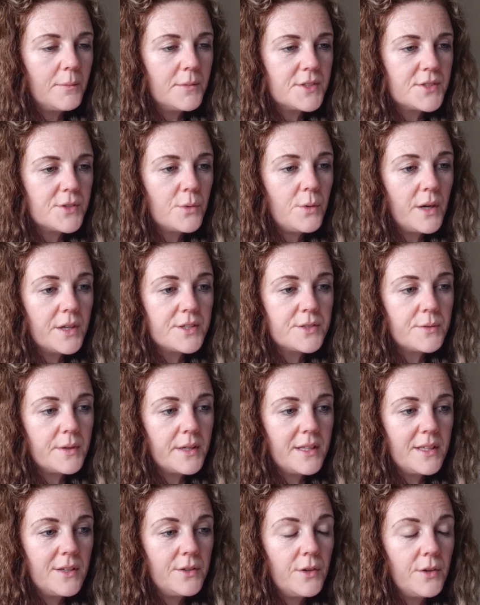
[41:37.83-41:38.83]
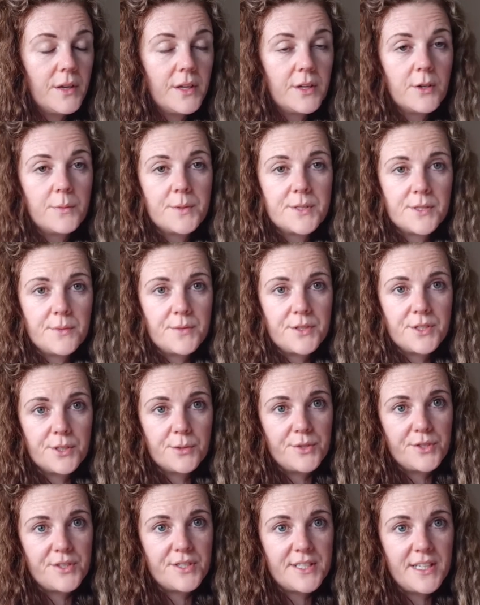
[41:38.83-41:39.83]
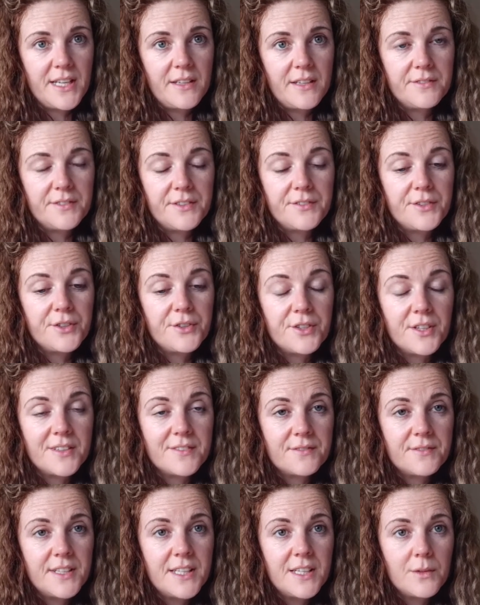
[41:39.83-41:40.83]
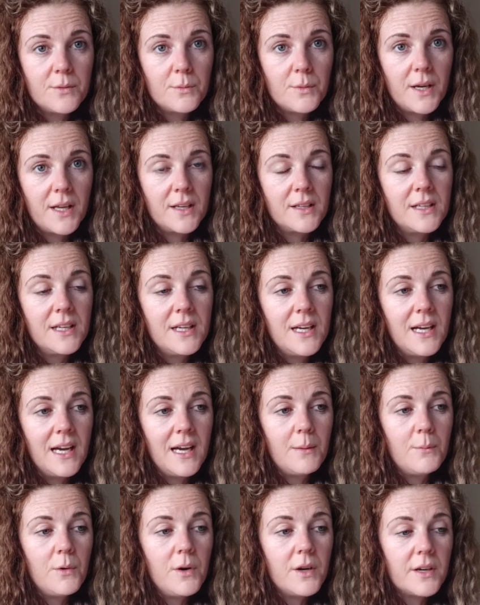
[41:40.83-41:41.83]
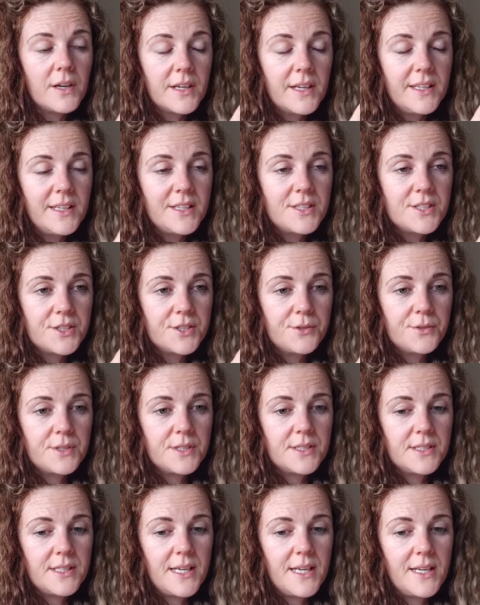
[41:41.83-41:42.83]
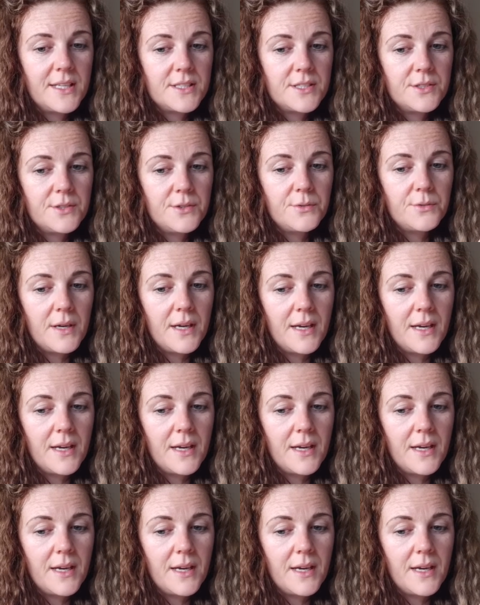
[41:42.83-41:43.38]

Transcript: So what do I, it could be something to do with yourself. If you're not feeling well, what can I need to do today to